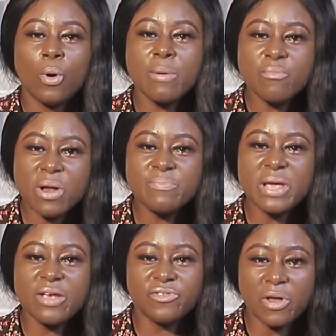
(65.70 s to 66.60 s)
emre
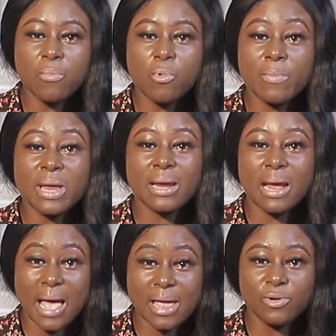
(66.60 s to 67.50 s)
bi e chem me
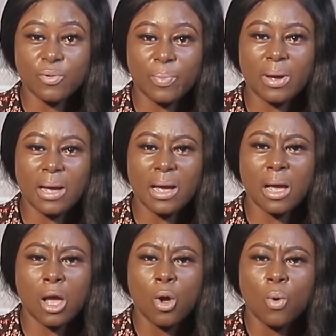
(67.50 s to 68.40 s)
kai no
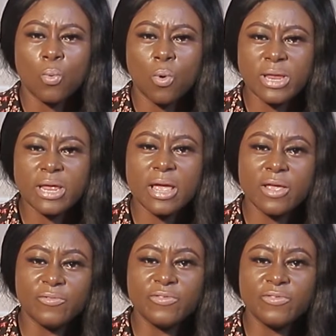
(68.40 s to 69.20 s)
pa wo ye